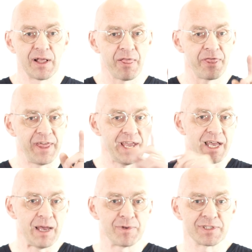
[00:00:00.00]

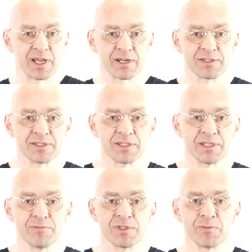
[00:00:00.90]
Their epicycle
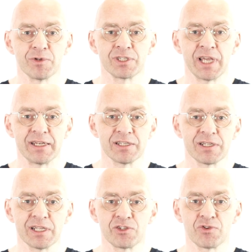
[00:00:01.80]
system
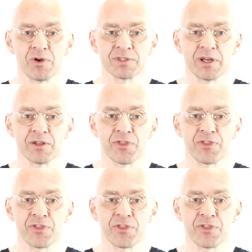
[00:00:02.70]
simultaneously draws out